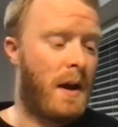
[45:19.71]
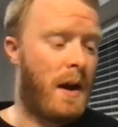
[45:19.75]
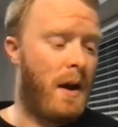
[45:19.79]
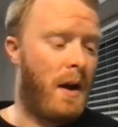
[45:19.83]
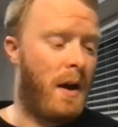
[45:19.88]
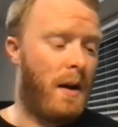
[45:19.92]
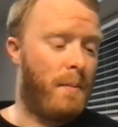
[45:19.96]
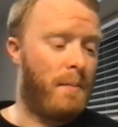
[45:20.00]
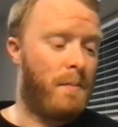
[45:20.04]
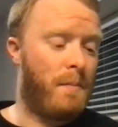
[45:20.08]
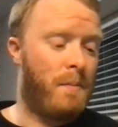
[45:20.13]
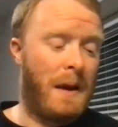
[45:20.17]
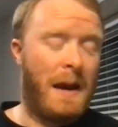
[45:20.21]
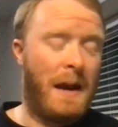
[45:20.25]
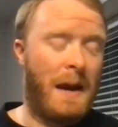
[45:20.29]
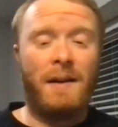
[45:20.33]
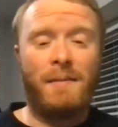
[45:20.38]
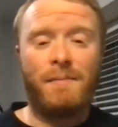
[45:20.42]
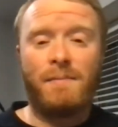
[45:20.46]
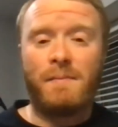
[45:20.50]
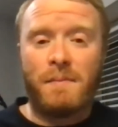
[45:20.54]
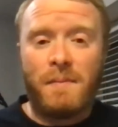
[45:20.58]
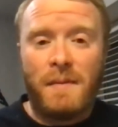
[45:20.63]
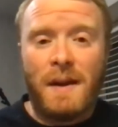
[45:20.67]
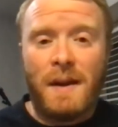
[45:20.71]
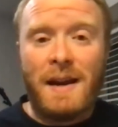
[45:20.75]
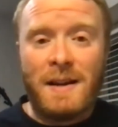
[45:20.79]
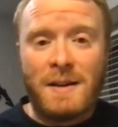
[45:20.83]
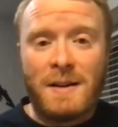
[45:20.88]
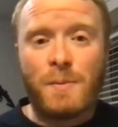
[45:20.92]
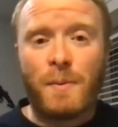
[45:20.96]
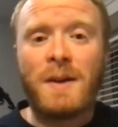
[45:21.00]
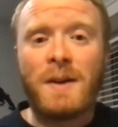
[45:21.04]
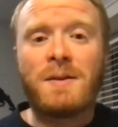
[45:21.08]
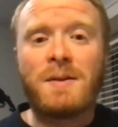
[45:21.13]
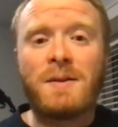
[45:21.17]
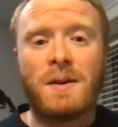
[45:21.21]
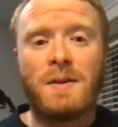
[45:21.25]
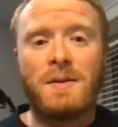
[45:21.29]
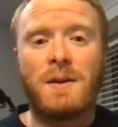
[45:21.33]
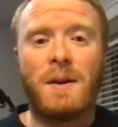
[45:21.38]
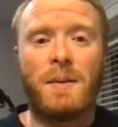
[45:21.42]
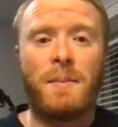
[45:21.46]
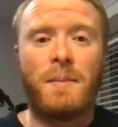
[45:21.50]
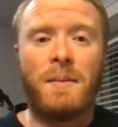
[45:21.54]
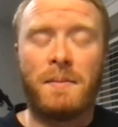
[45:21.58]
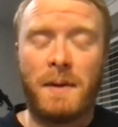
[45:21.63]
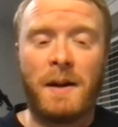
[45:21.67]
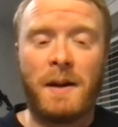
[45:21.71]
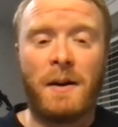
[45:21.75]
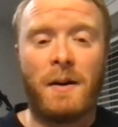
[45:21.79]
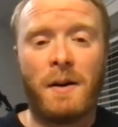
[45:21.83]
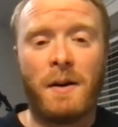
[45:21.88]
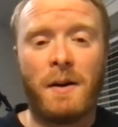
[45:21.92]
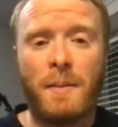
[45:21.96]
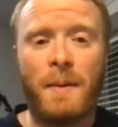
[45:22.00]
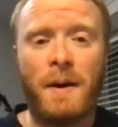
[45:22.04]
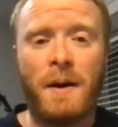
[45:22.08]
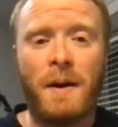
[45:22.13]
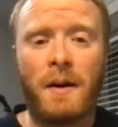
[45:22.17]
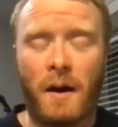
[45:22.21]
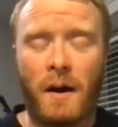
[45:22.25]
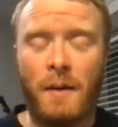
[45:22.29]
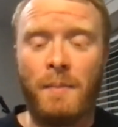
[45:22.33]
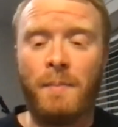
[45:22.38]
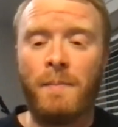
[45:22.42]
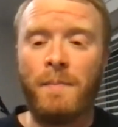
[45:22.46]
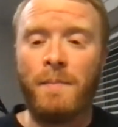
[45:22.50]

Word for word: Um, and it's racism here in America.